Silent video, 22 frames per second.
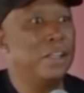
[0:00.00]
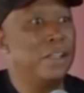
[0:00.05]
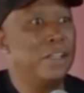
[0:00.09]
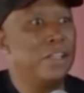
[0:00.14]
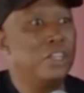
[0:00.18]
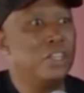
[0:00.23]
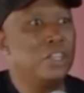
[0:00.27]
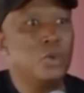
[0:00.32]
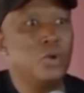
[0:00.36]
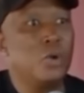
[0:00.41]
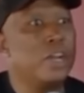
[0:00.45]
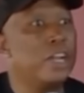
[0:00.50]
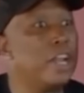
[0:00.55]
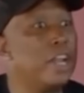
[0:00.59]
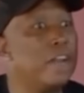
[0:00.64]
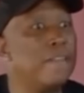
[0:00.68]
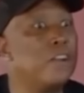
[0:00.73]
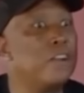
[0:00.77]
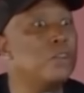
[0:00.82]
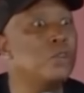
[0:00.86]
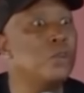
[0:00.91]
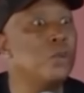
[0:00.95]
you will
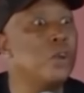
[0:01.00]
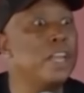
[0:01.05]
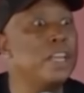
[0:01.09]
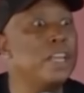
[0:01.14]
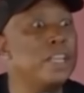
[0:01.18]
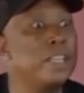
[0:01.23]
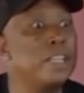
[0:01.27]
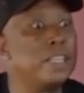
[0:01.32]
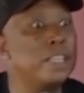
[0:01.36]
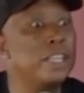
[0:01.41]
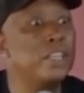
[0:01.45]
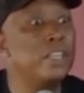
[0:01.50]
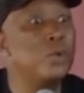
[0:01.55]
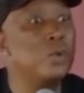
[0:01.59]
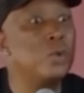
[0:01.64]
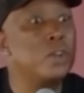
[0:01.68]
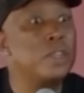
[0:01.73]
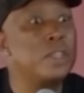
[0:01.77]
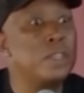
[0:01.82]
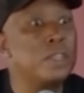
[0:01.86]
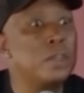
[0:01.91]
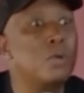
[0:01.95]
never do anything. You
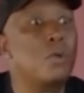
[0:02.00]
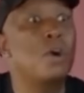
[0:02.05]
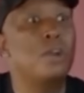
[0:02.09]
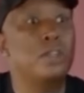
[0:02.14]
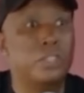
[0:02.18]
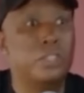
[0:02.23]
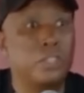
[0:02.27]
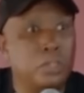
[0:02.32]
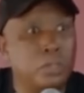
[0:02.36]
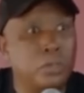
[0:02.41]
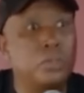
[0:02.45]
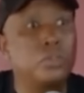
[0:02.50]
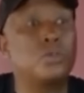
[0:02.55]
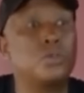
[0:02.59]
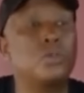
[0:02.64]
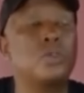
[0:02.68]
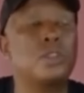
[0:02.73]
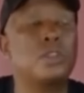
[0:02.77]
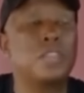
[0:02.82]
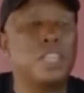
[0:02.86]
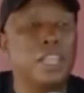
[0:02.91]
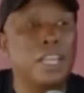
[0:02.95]
will continue to
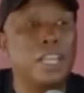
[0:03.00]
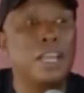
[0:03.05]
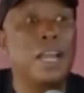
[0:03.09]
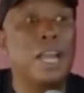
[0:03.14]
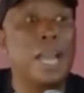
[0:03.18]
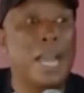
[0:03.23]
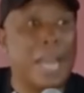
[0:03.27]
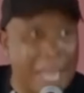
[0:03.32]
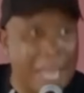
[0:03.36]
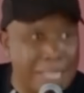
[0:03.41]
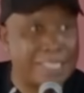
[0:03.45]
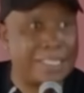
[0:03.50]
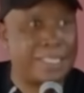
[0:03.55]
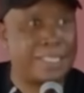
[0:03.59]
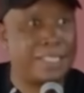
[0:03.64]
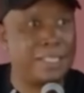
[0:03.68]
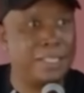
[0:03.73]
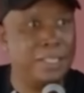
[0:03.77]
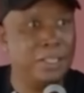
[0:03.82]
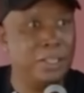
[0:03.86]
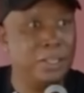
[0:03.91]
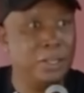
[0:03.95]
think
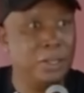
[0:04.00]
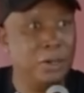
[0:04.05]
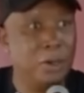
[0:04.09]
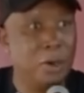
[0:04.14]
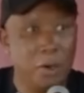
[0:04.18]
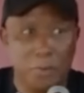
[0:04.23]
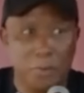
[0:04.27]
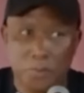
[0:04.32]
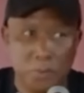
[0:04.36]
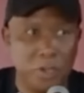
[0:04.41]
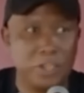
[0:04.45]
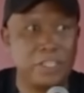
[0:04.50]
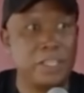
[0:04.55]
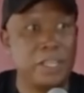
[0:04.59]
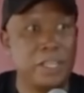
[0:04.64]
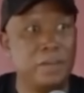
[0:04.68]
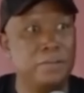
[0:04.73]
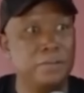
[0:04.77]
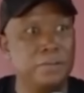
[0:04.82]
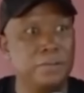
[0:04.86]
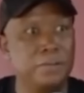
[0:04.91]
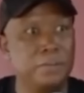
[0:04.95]
less of
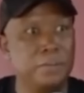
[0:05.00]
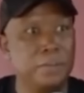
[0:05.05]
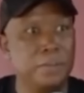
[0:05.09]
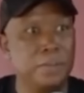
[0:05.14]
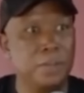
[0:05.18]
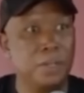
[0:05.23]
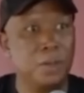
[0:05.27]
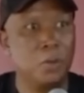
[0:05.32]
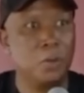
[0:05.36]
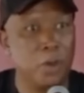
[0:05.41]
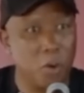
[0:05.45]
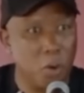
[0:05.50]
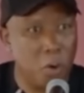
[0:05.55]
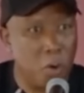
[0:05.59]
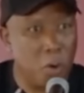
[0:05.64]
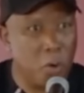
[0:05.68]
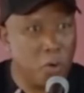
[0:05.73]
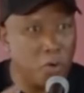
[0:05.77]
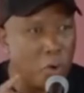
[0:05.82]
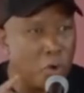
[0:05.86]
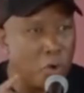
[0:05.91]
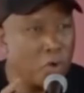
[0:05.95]
yourself.
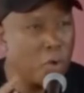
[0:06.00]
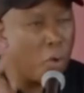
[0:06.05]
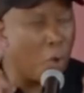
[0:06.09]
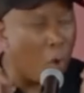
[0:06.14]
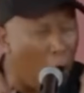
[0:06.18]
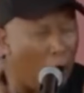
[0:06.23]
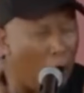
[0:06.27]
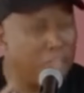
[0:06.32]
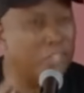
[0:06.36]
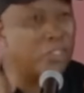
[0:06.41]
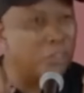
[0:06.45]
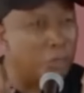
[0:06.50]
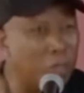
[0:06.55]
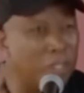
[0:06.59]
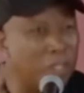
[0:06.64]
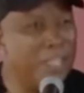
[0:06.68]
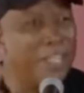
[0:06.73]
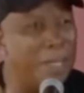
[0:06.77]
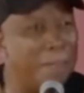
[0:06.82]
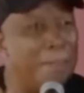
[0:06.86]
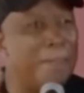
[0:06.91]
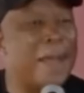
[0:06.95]
You ought to
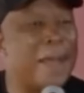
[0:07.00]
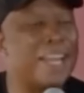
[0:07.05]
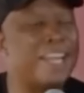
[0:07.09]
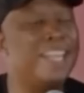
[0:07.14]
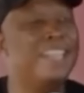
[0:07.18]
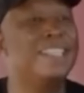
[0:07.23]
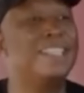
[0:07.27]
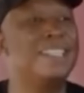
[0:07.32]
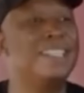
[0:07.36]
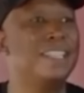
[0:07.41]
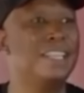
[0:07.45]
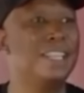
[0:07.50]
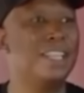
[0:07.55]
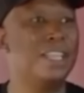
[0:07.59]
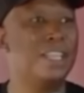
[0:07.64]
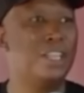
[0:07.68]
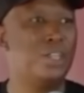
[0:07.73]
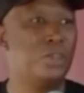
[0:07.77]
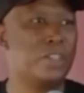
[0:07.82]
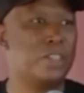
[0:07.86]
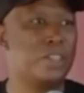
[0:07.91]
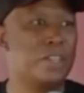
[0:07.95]
liberate
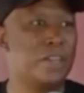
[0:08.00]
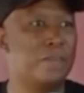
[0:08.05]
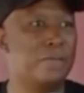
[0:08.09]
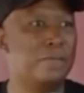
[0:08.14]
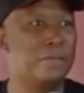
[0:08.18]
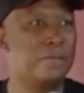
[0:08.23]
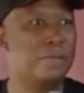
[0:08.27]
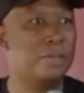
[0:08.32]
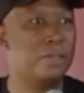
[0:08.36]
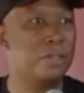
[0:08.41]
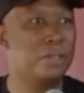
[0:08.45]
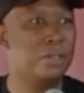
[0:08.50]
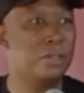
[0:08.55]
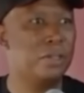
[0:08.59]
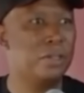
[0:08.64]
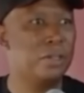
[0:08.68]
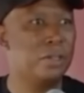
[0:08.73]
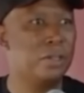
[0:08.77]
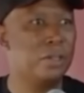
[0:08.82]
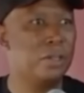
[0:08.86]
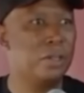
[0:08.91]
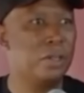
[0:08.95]
yourself.
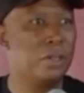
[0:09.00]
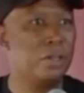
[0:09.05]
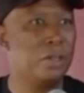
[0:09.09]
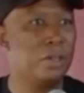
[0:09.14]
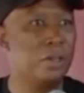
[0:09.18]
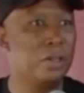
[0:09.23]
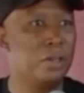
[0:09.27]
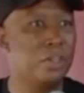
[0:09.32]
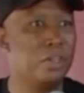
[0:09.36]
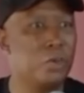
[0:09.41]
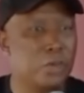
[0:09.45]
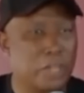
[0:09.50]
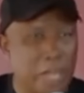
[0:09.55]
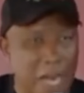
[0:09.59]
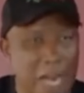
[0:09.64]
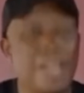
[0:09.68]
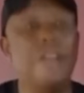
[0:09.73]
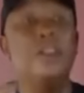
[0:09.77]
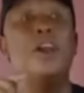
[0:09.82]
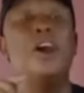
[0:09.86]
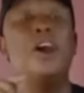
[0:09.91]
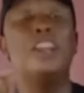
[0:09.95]
You
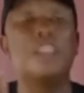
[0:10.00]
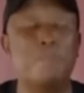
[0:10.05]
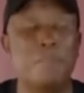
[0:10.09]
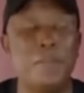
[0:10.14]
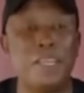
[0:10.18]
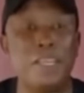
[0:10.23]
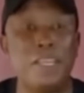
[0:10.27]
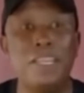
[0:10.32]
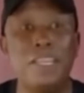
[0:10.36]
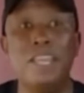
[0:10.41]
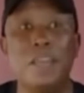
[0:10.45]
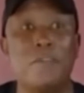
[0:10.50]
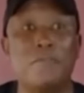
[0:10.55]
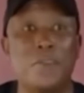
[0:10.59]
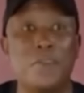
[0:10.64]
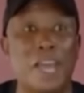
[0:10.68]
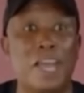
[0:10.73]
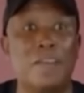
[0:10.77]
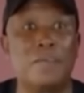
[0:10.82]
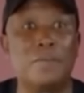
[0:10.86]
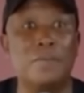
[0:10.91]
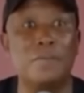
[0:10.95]
cannot be
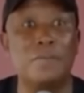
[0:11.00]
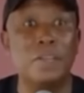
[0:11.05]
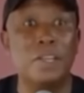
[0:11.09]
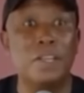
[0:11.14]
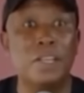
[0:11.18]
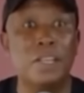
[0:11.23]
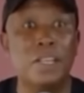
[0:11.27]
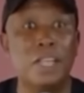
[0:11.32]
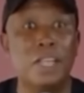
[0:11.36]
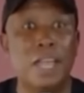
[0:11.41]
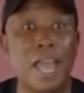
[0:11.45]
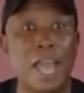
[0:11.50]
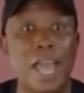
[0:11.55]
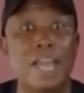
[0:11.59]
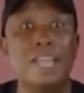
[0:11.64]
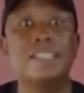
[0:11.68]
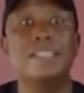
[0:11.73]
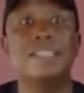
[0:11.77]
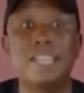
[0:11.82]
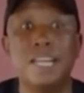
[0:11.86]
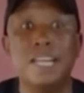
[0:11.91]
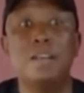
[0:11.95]
EFF
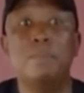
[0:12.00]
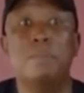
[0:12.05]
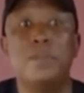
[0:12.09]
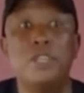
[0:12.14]
and still be